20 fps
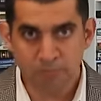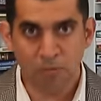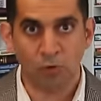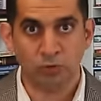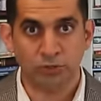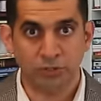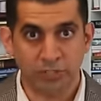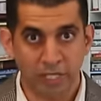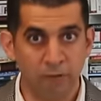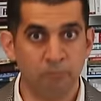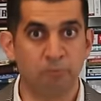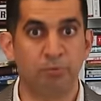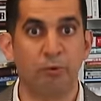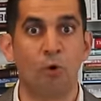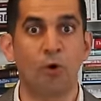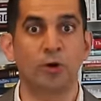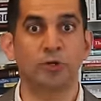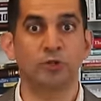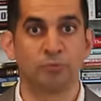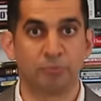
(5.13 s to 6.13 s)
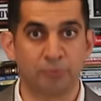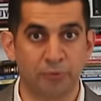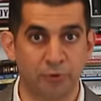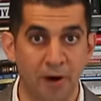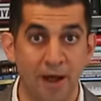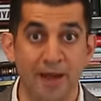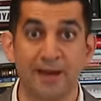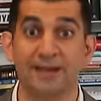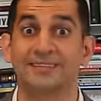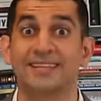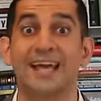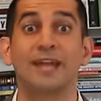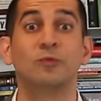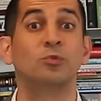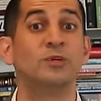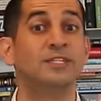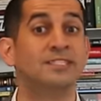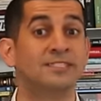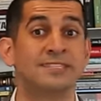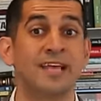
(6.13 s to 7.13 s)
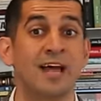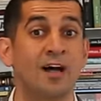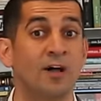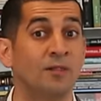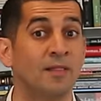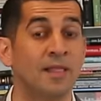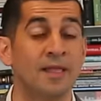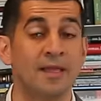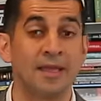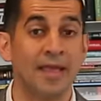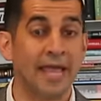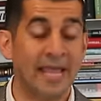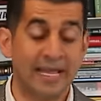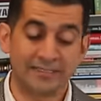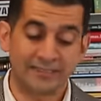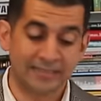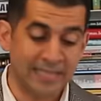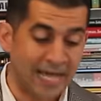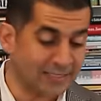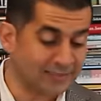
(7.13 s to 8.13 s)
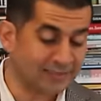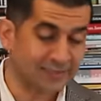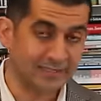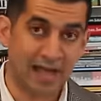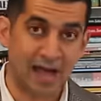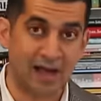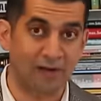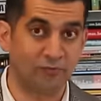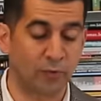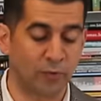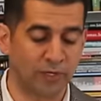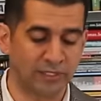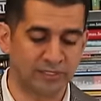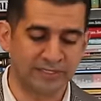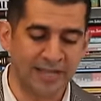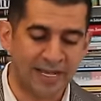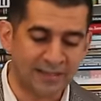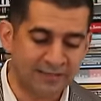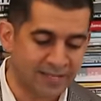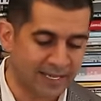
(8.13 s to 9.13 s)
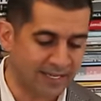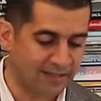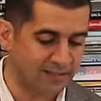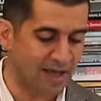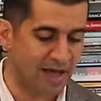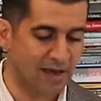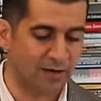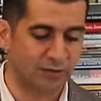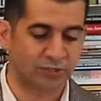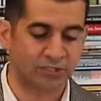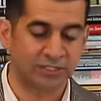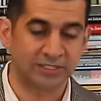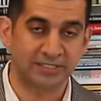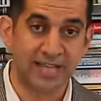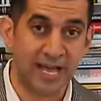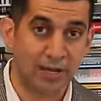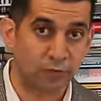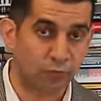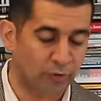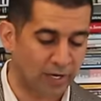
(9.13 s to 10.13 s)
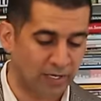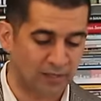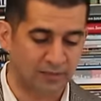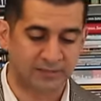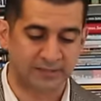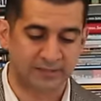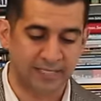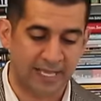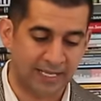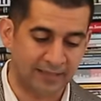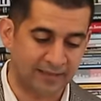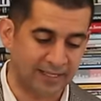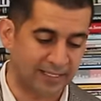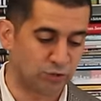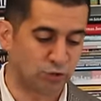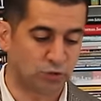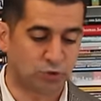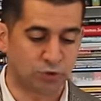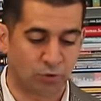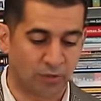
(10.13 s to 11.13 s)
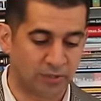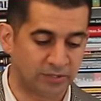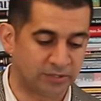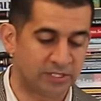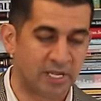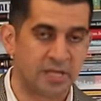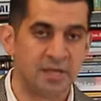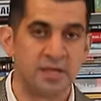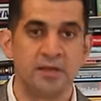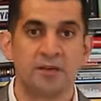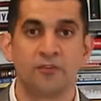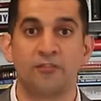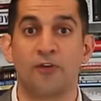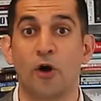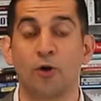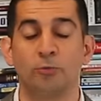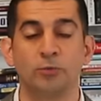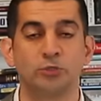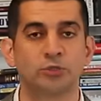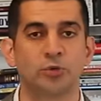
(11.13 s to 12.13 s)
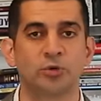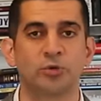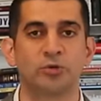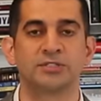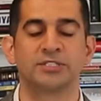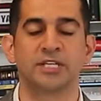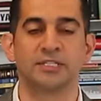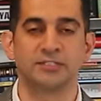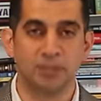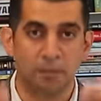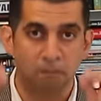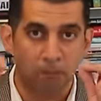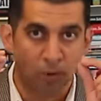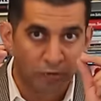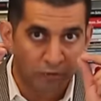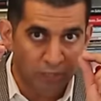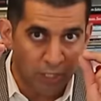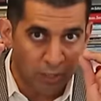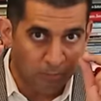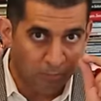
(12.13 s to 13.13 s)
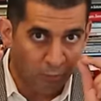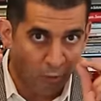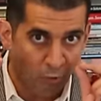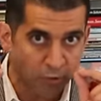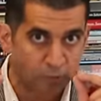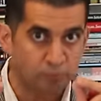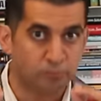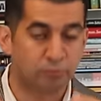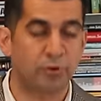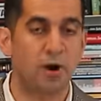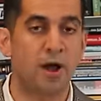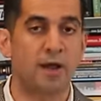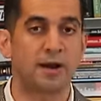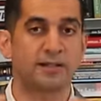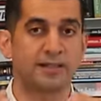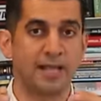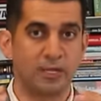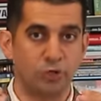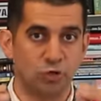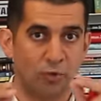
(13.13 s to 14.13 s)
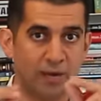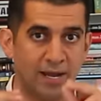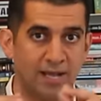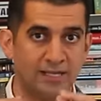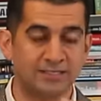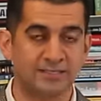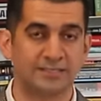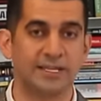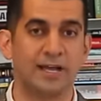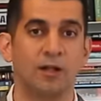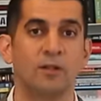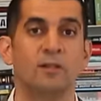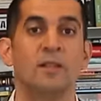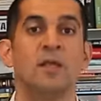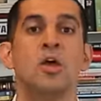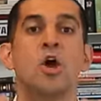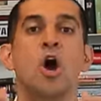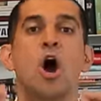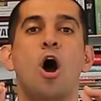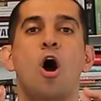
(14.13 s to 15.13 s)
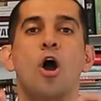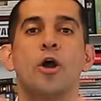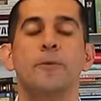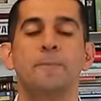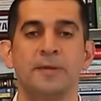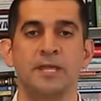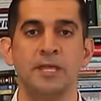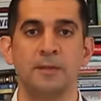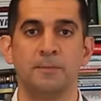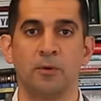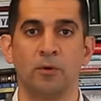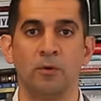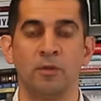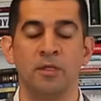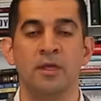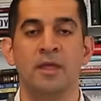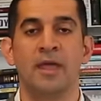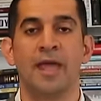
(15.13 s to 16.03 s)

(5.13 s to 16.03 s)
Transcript: most important product that we sell is not software, it's not technology, it's not real estate, insurance, pharmaceutical sales. The most important product that you and I sell are people.